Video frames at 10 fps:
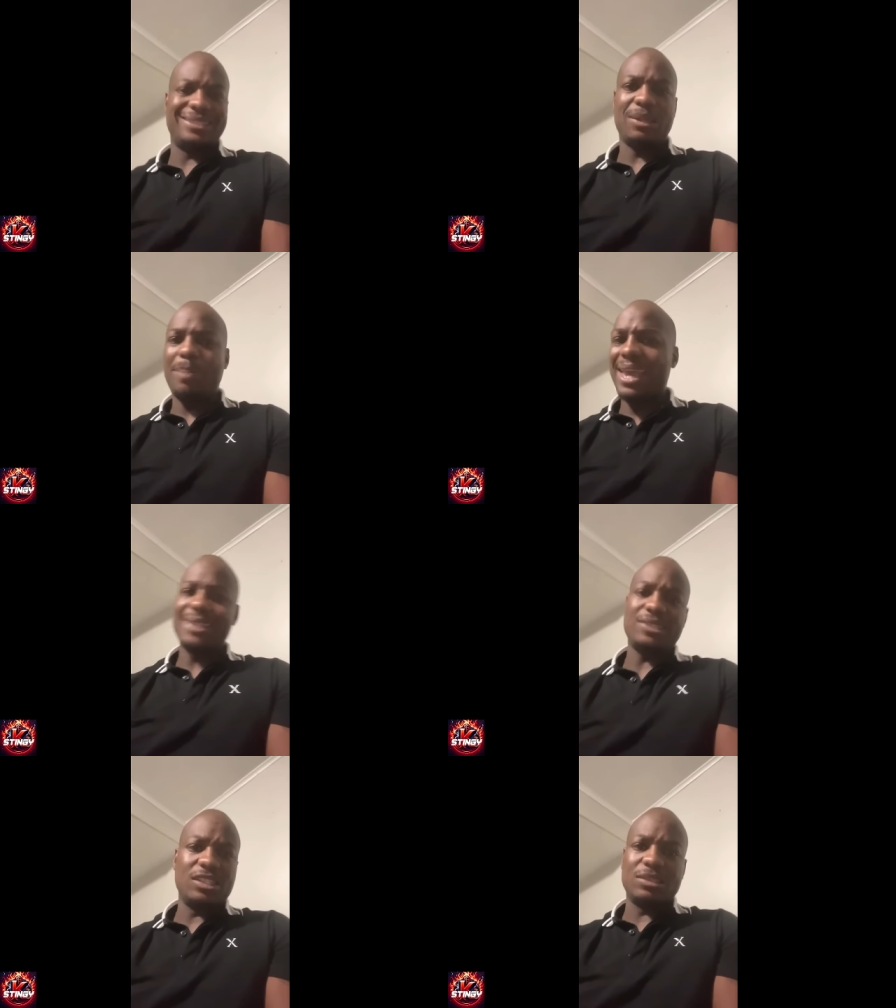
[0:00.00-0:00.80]
The
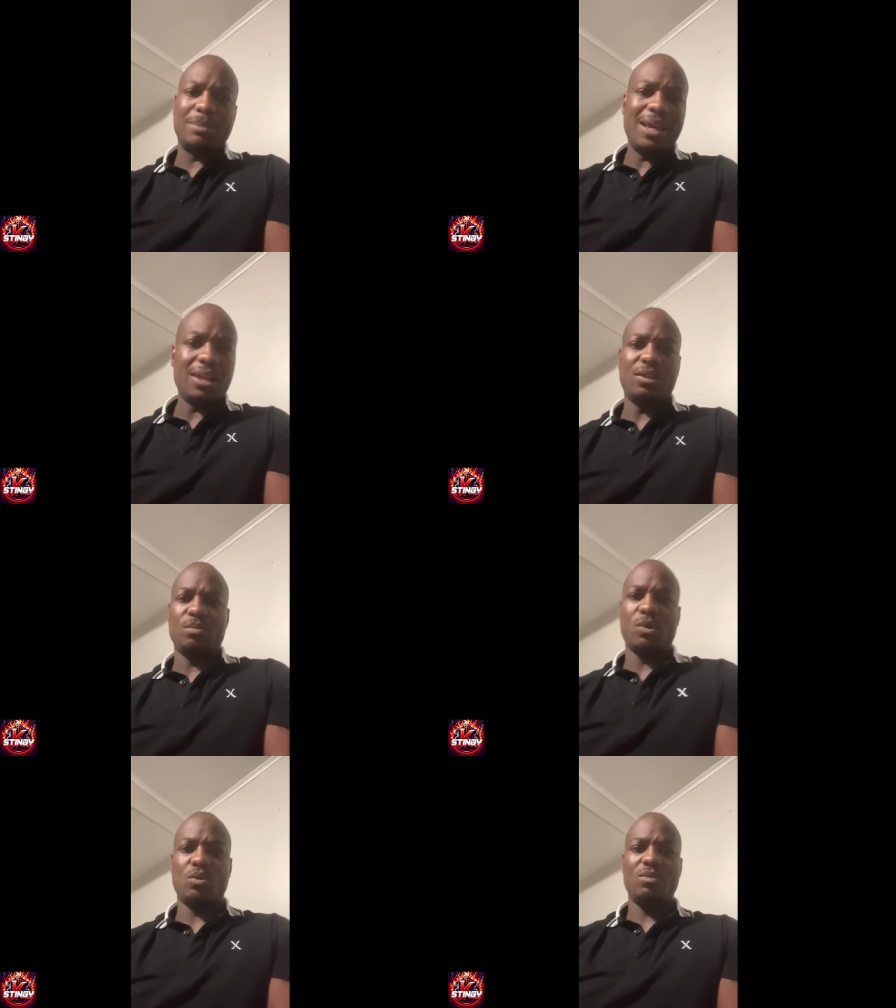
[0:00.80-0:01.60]
past doesn't matter no
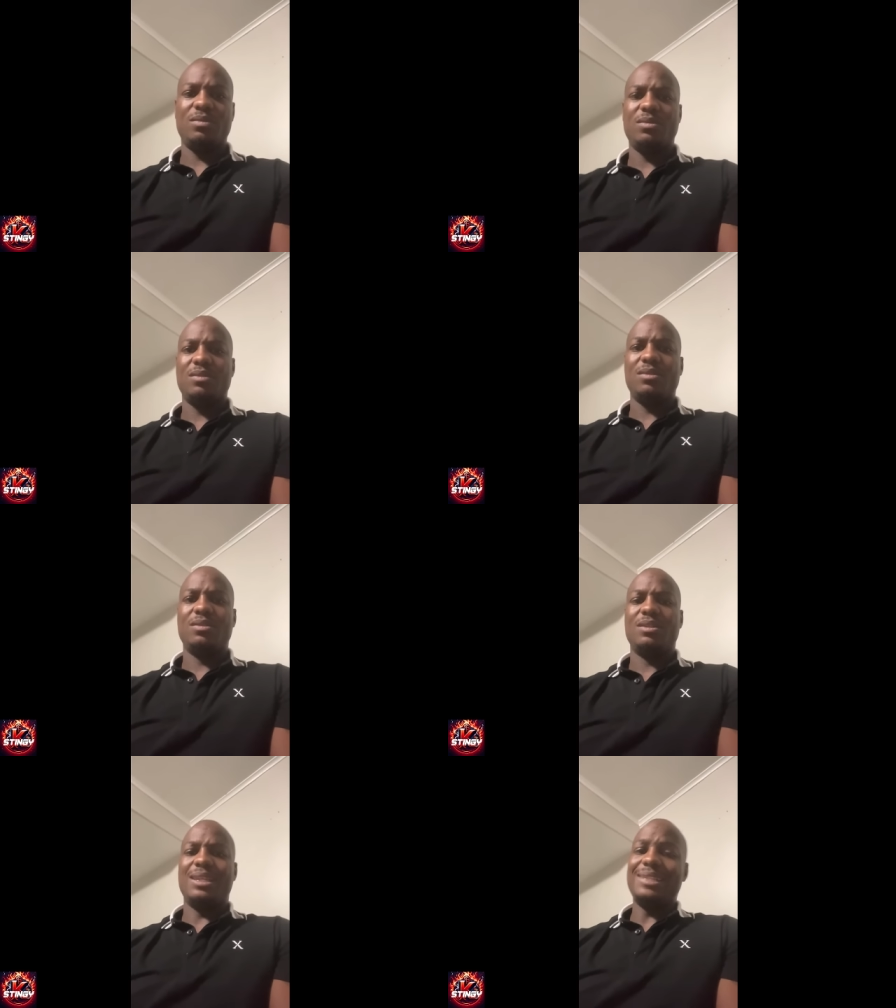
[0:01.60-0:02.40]
more.
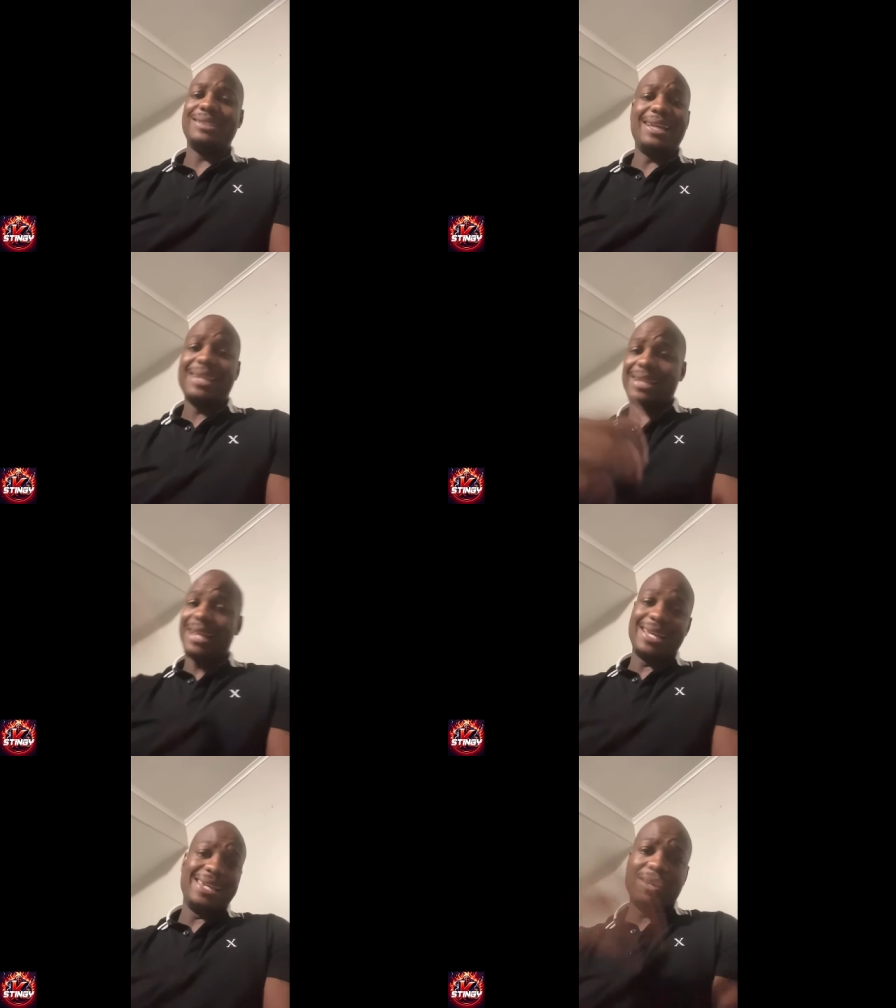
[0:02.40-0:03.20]
That's that,
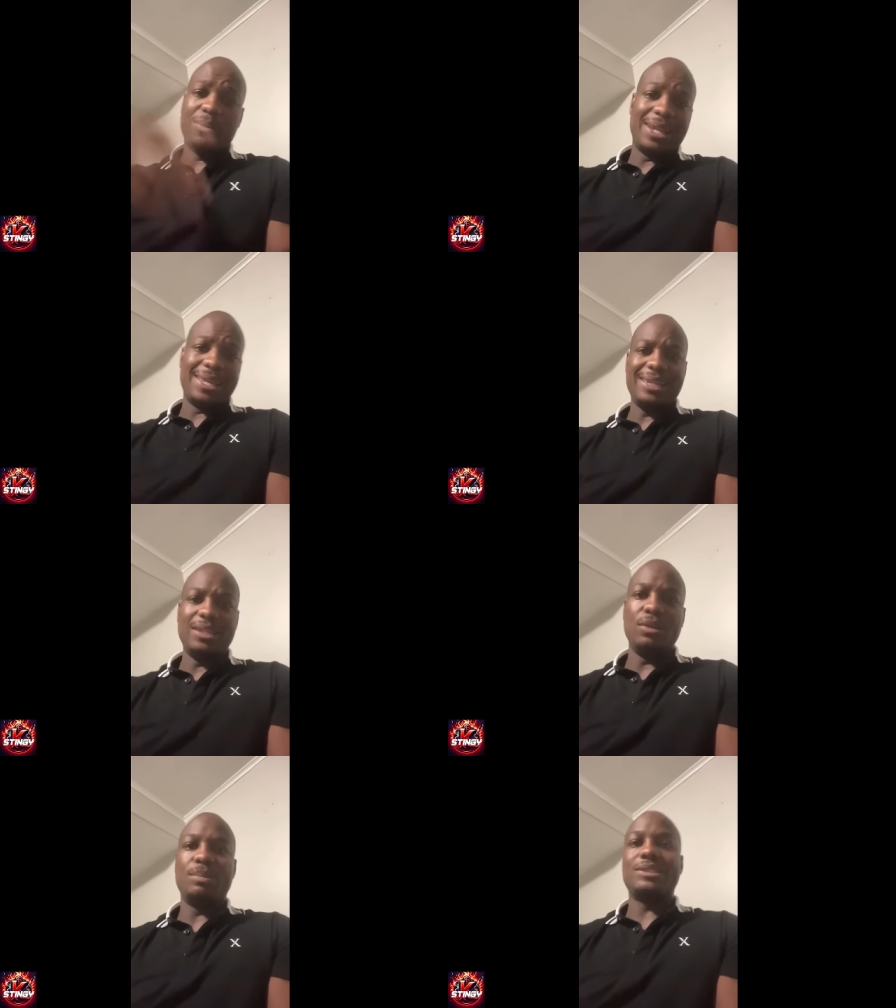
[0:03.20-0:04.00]
that is what it
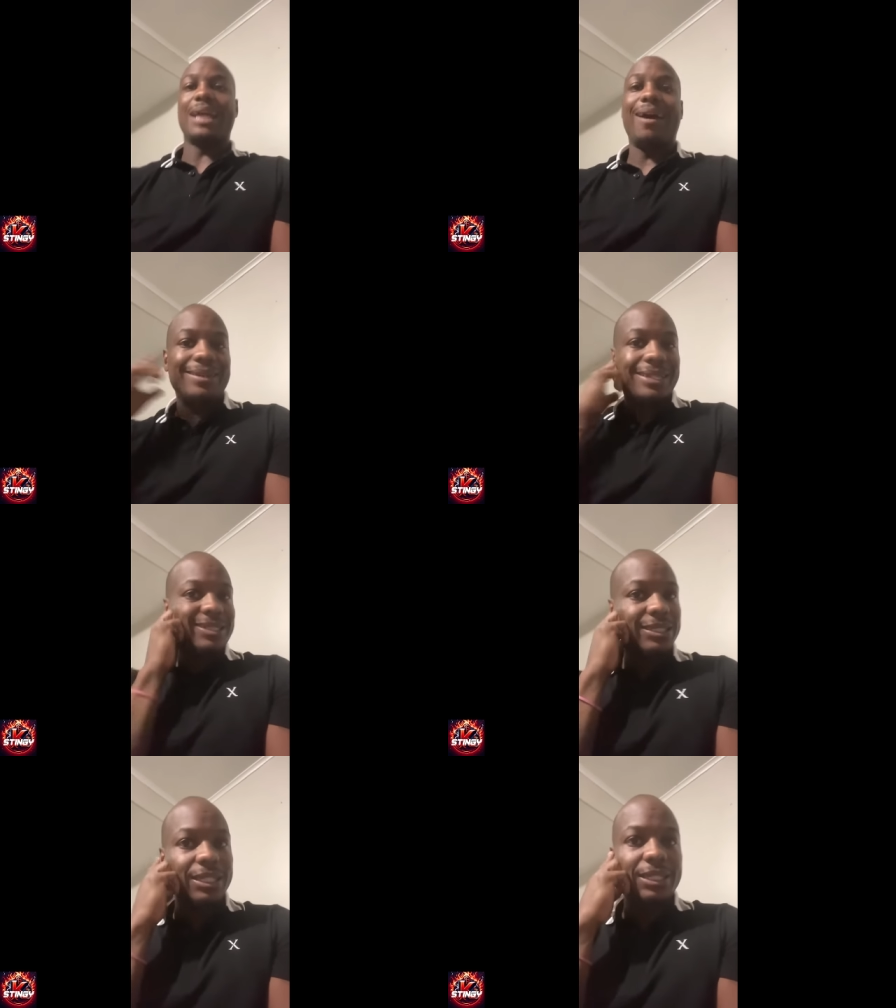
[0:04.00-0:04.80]
is, but y'all
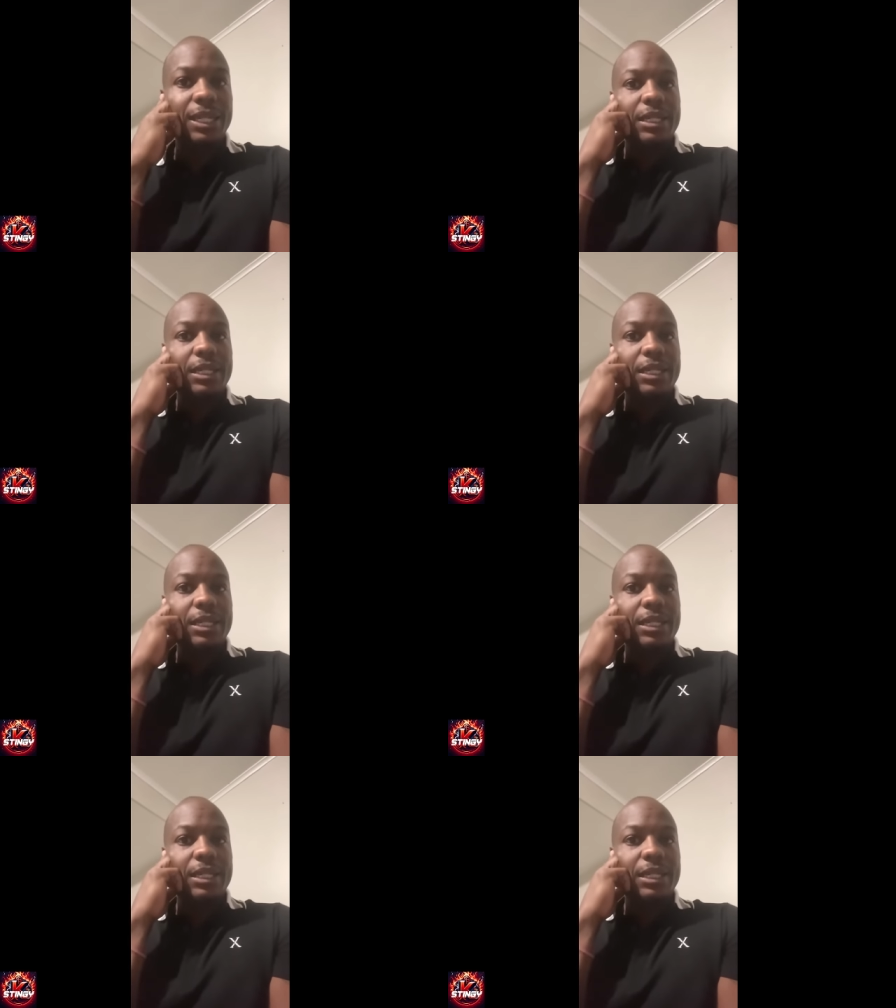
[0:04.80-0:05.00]
listening.